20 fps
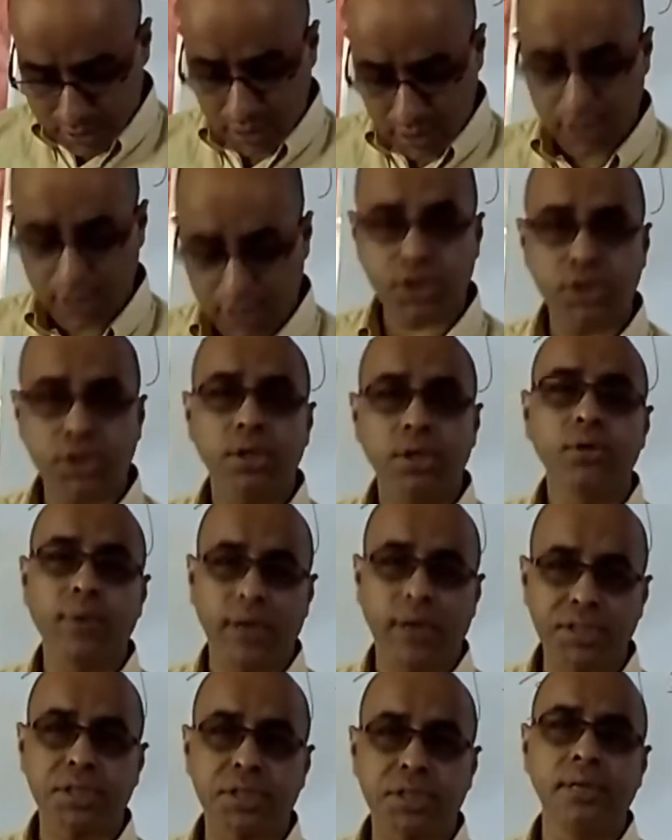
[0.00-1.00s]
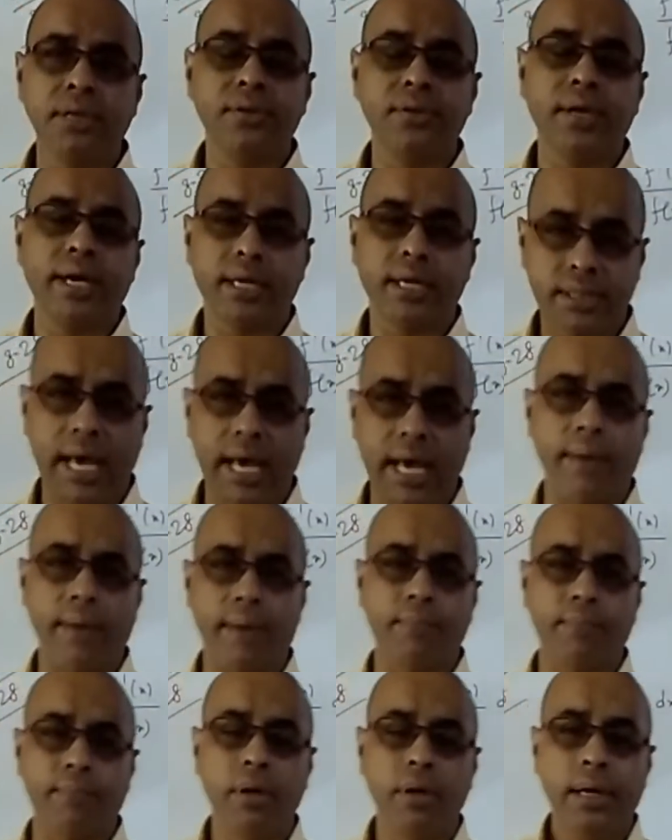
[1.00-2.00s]
such question in the
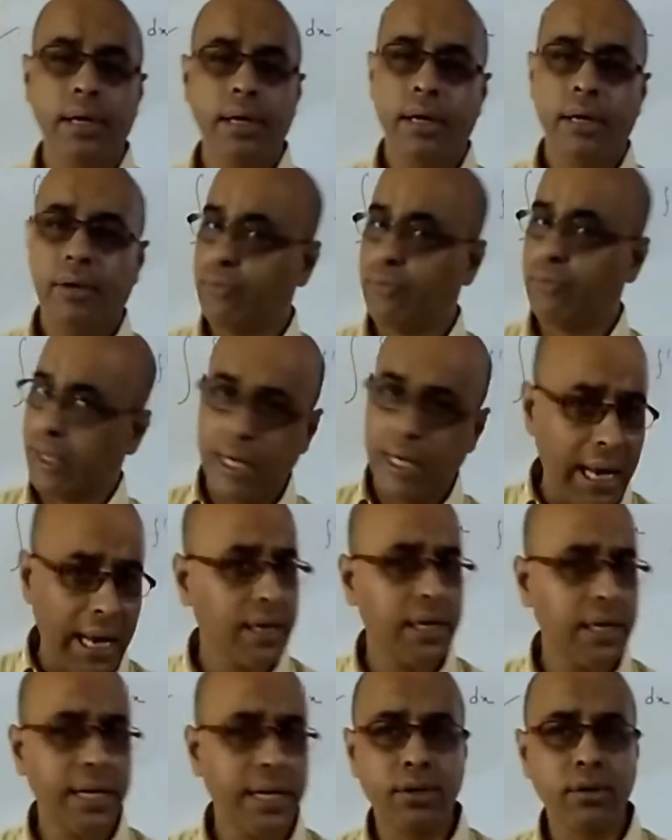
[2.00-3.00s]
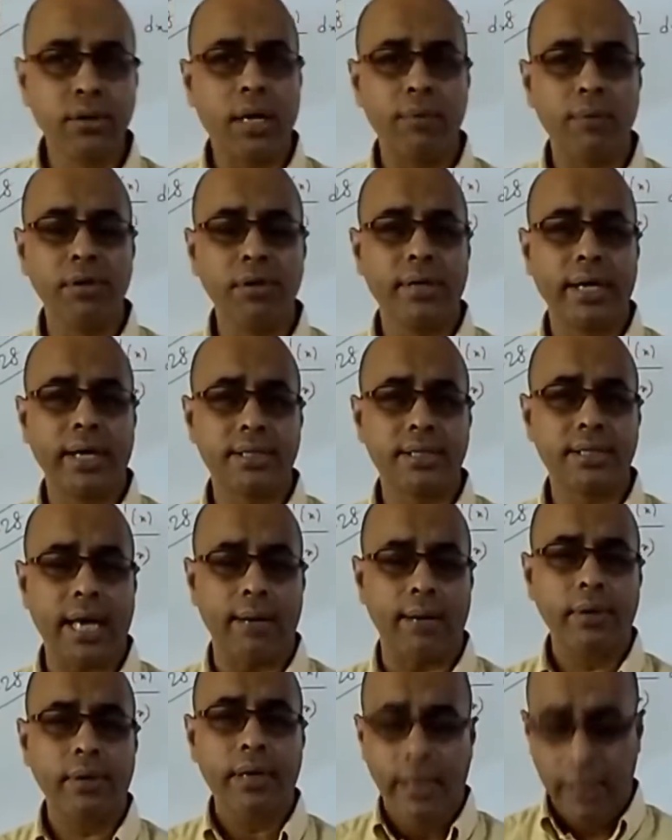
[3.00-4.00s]
exam, very likely to come in the
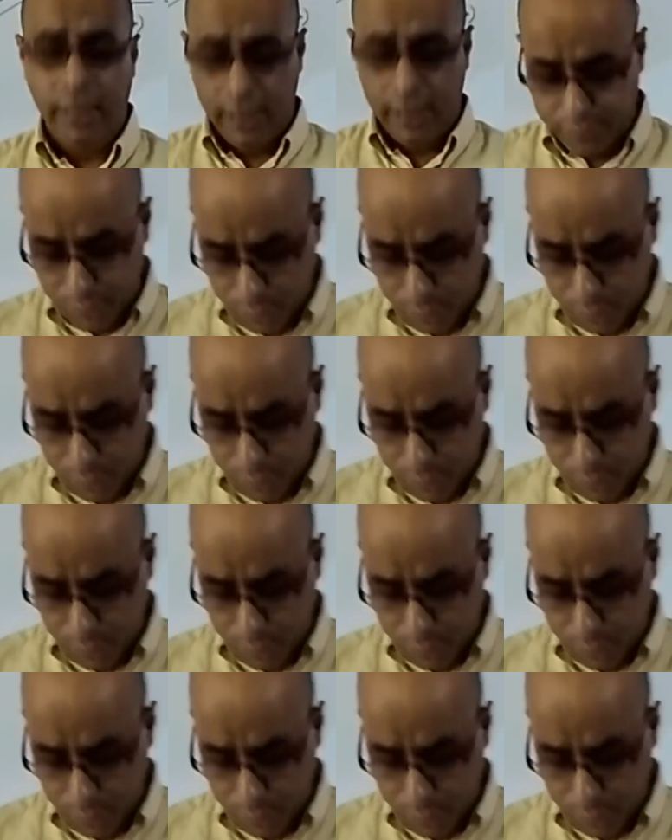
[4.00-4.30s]
exam. If